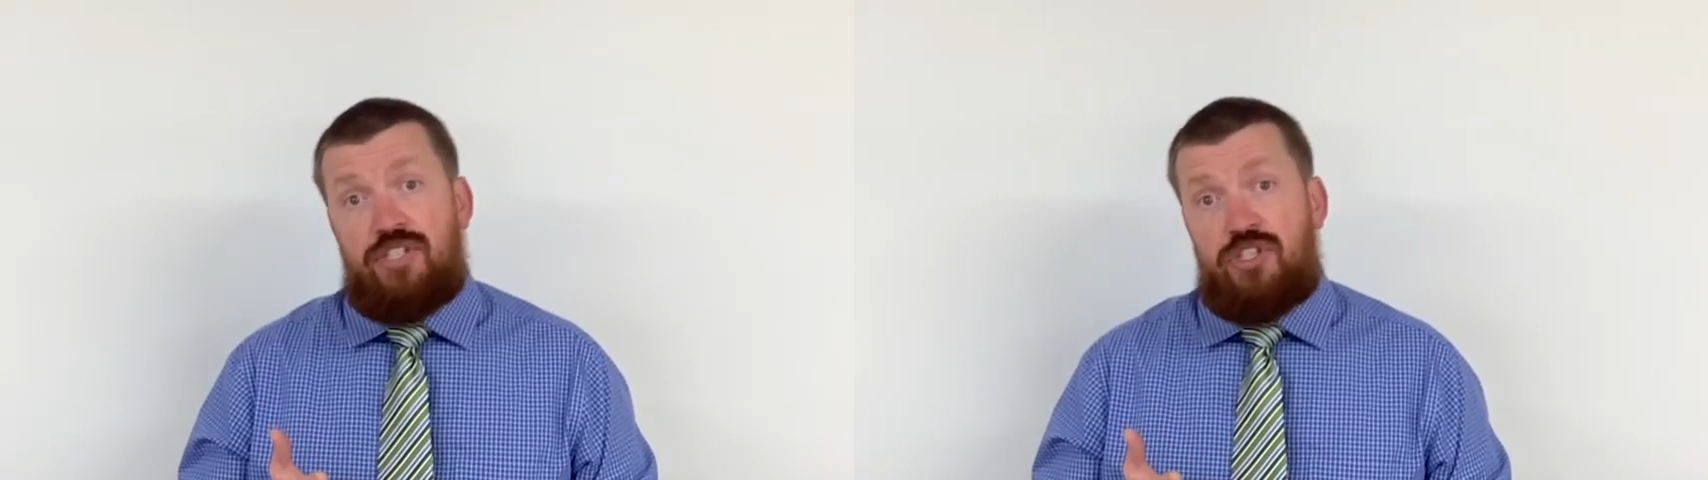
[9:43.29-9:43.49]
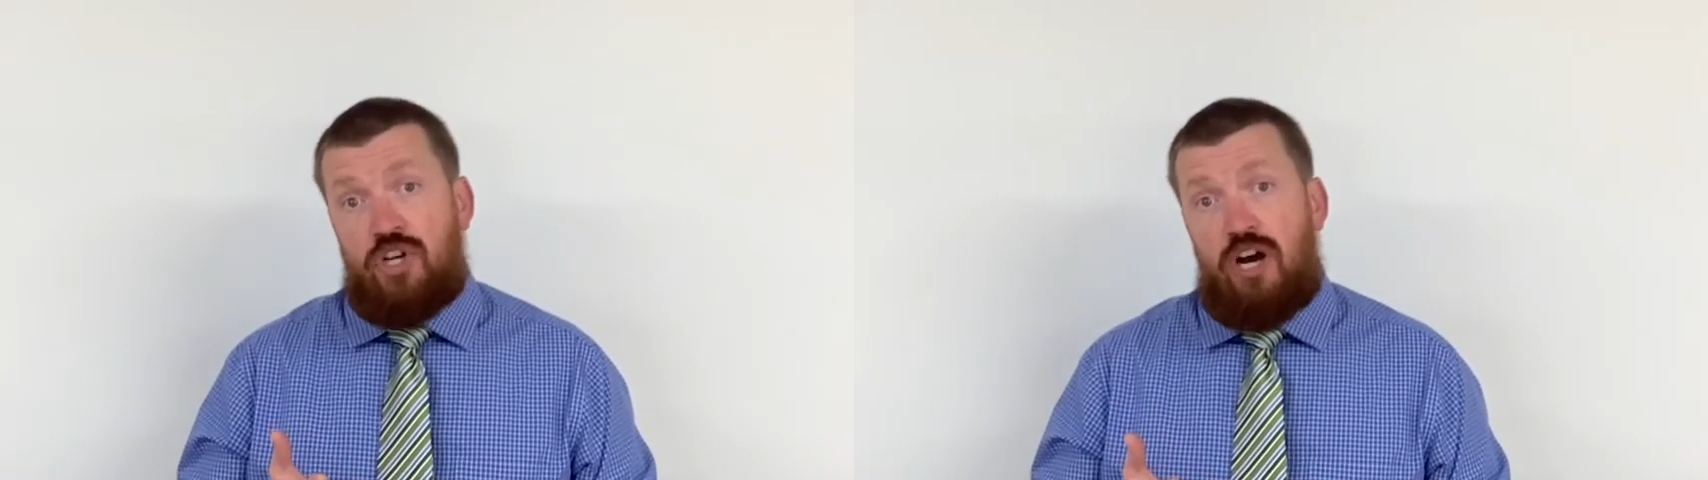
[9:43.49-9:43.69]

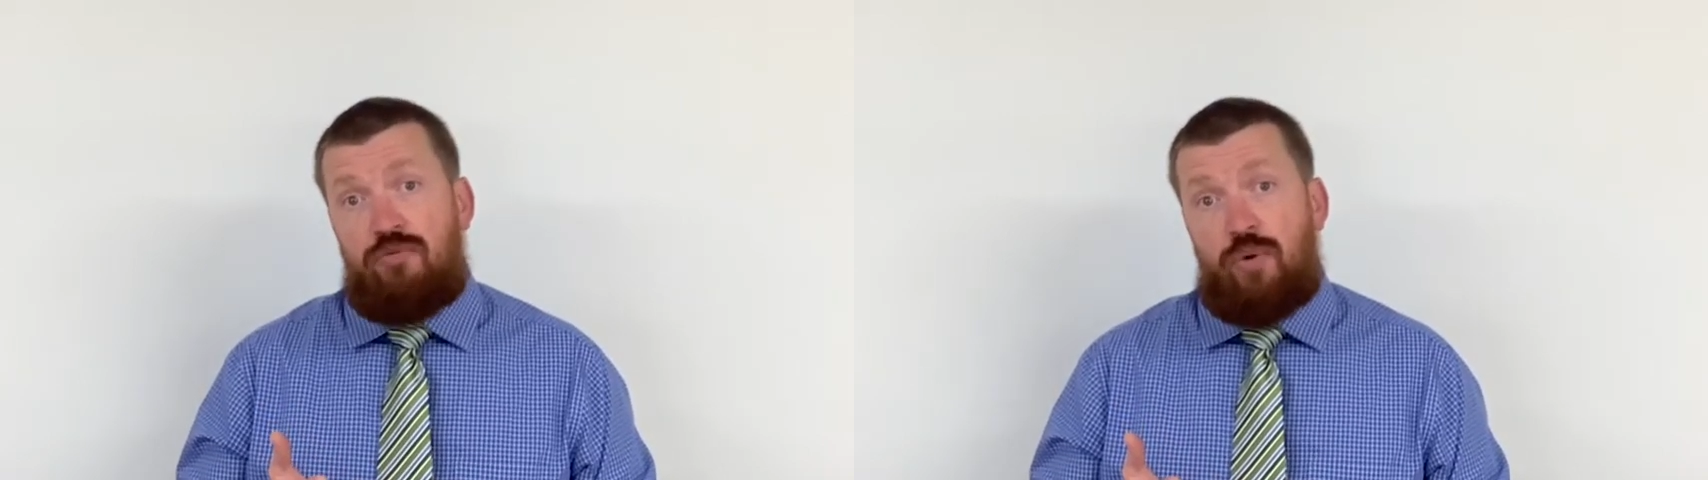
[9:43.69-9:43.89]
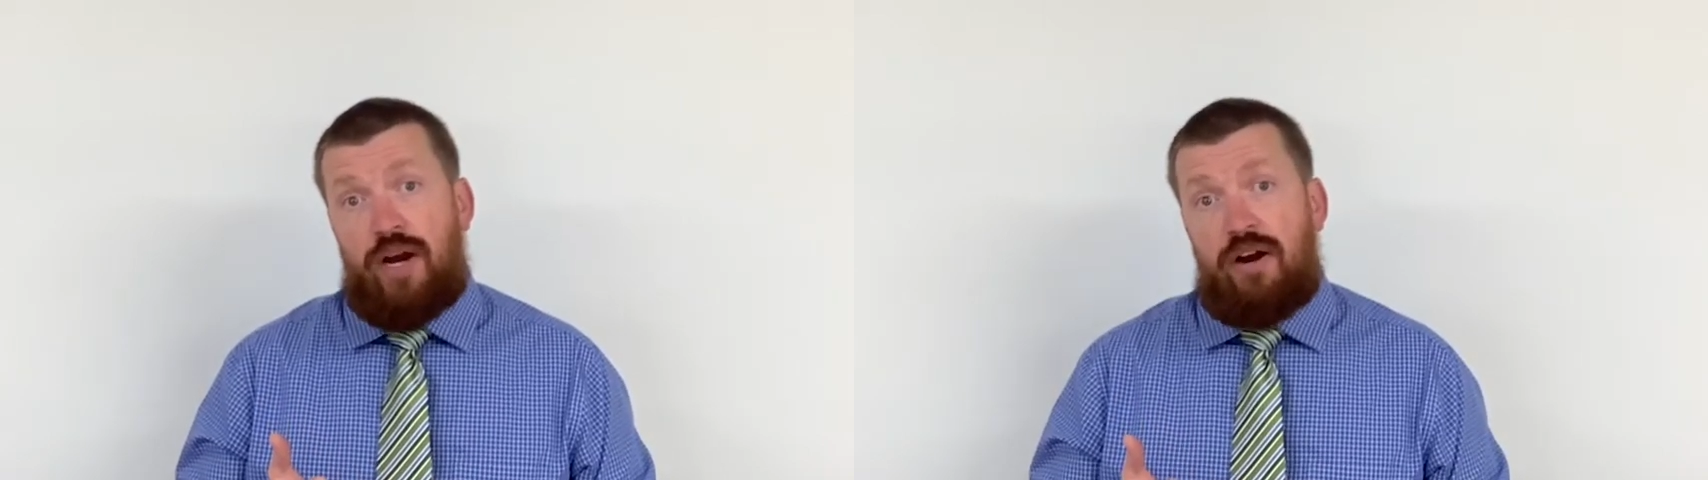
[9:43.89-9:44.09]

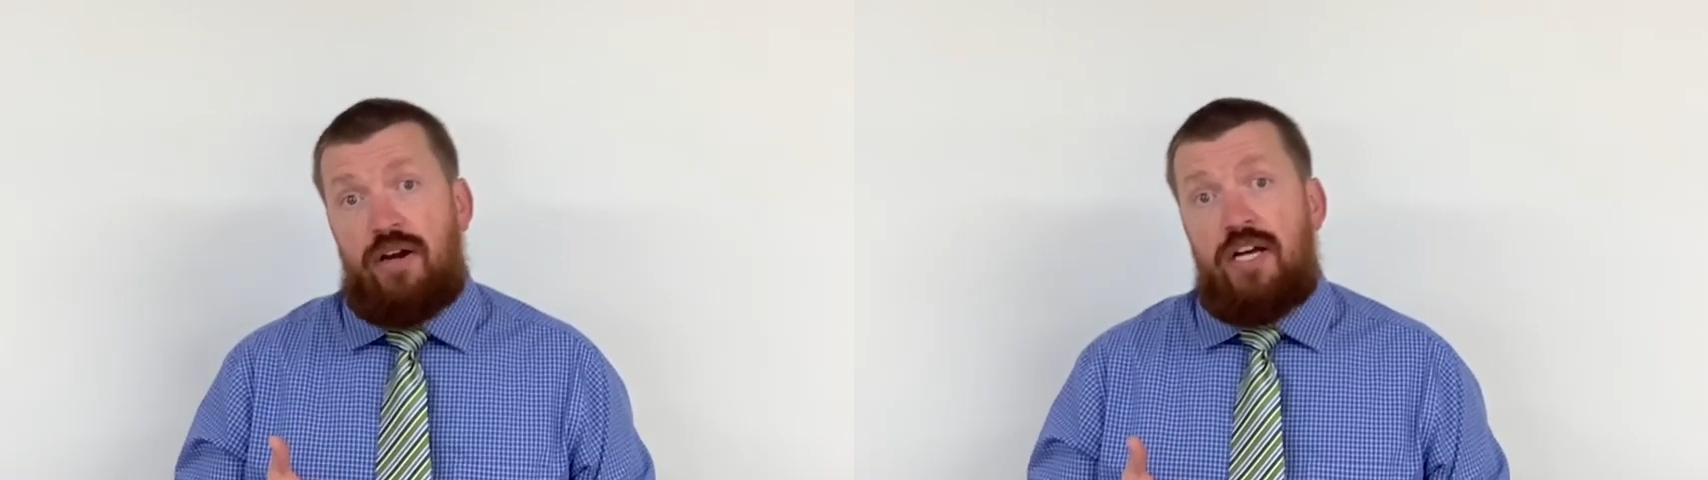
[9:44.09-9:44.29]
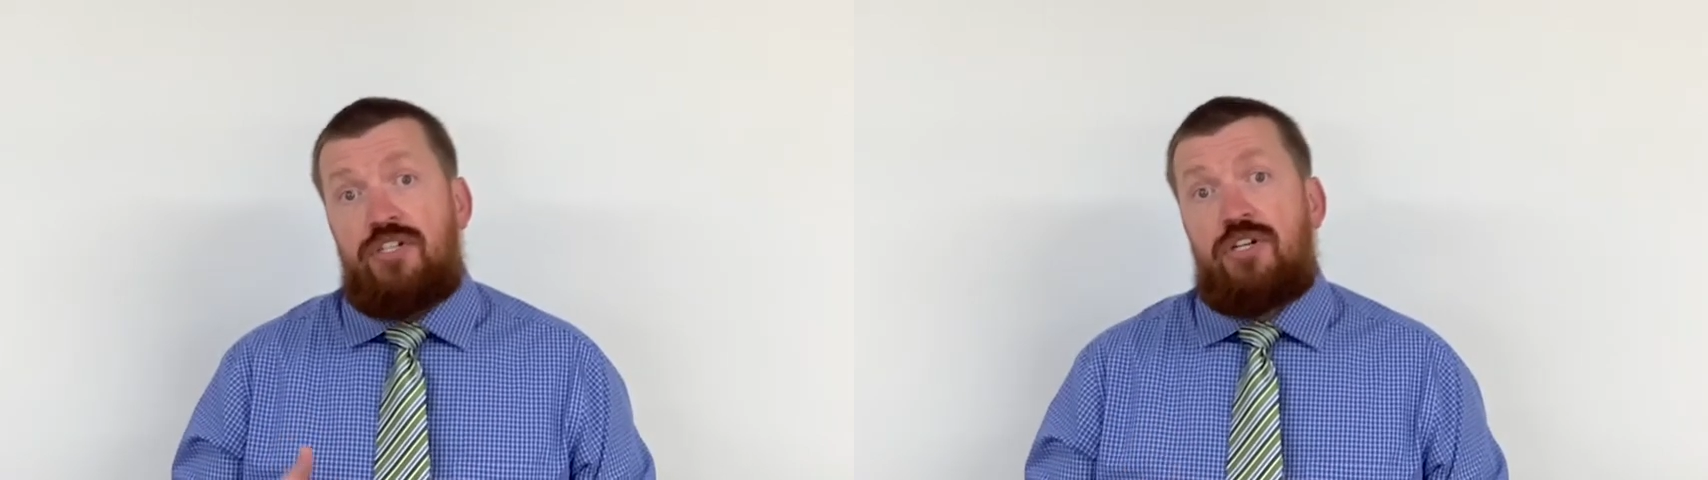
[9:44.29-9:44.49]
software
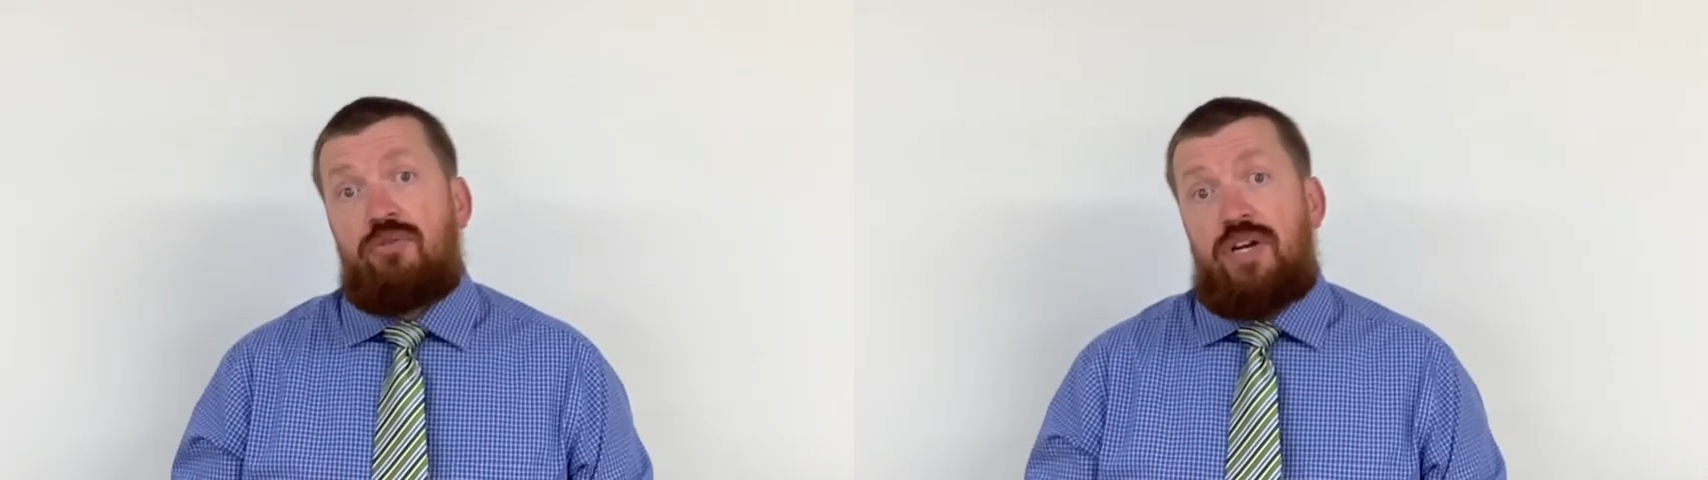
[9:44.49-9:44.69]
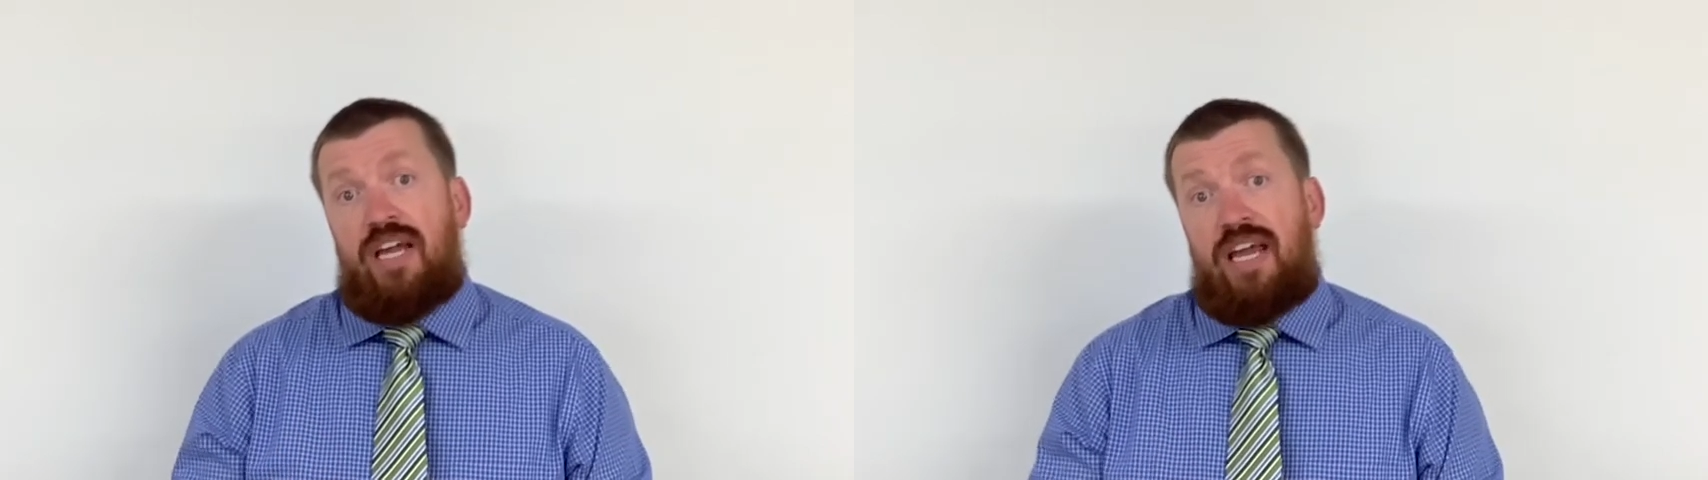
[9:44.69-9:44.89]
to
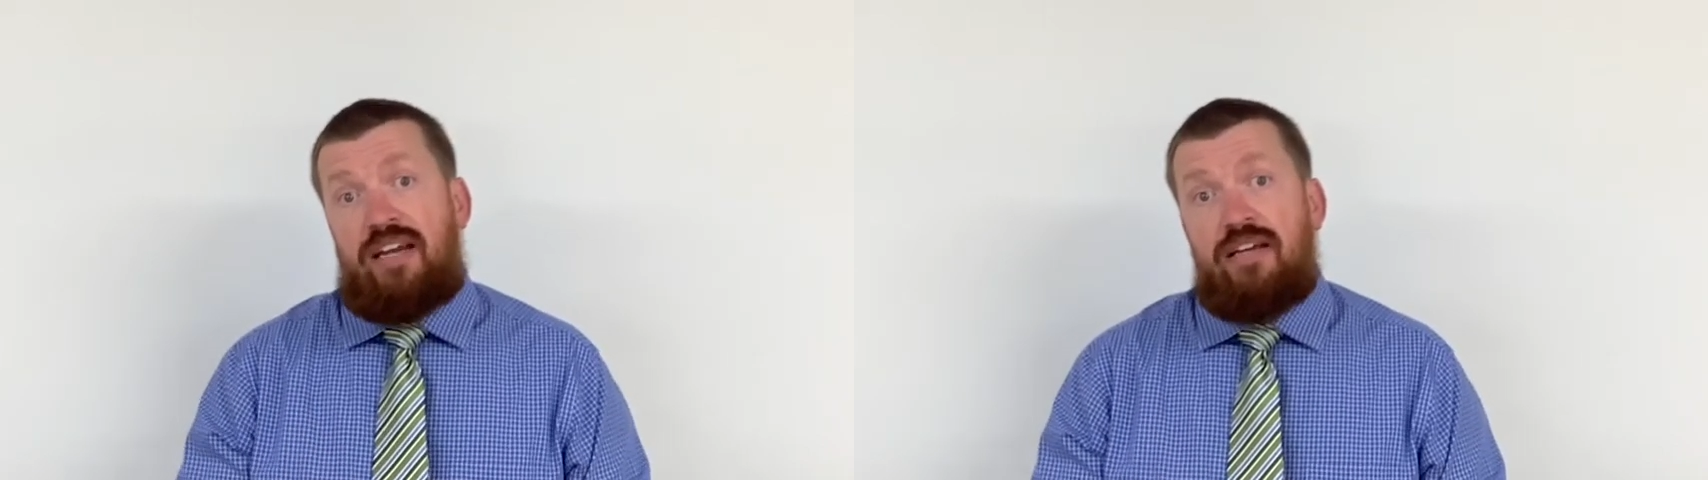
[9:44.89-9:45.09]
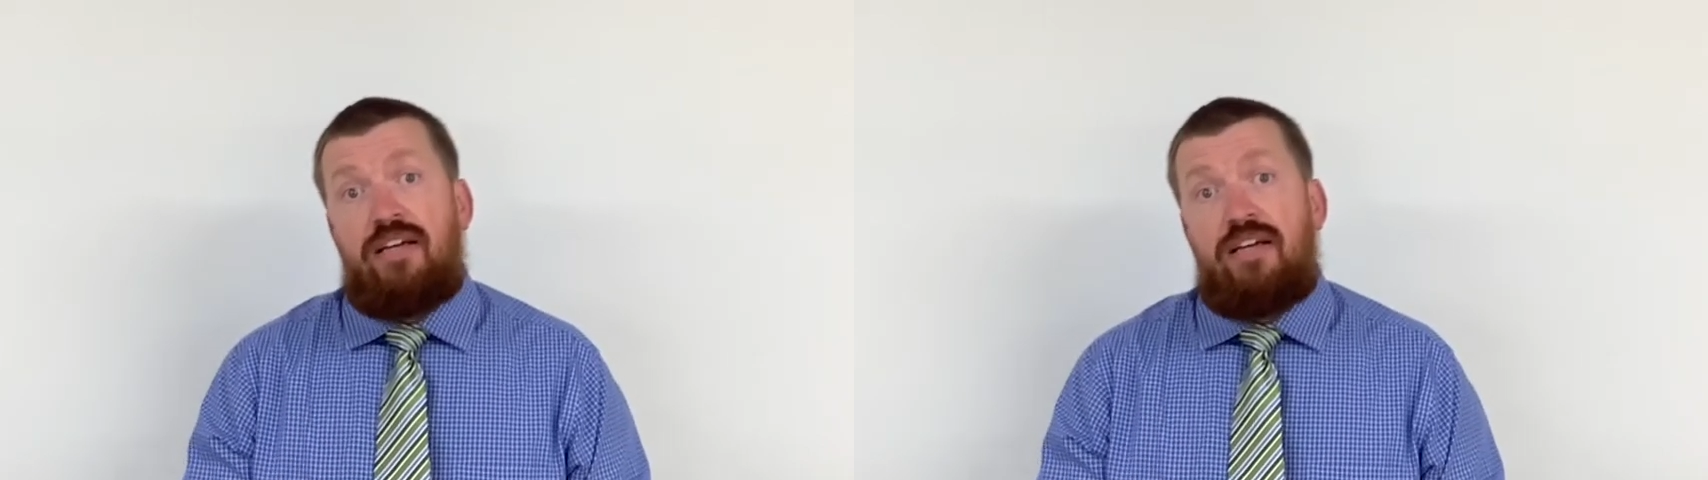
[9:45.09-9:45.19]
create